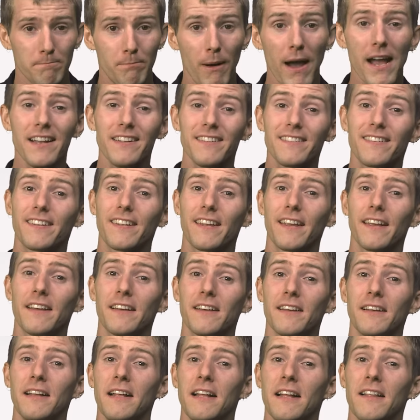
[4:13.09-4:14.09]
But
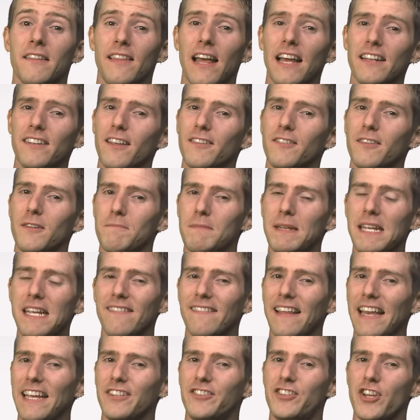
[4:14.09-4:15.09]
that doesn't
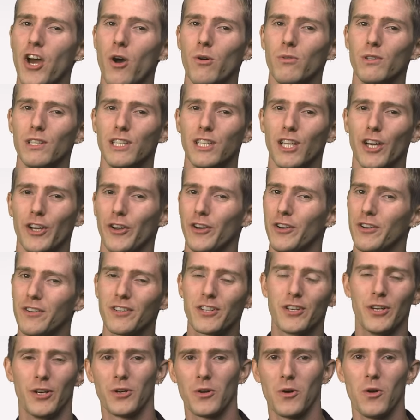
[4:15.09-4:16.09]
mean they don't
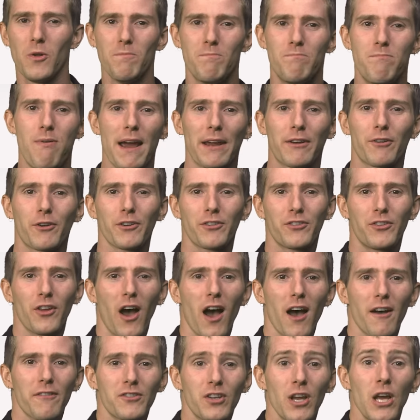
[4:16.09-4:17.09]
learn, good old
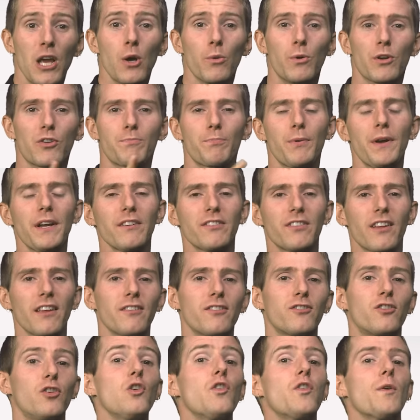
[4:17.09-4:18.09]
Microsoft, which brings
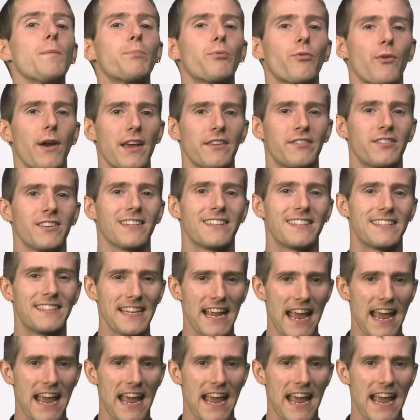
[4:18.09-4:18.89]
us to the present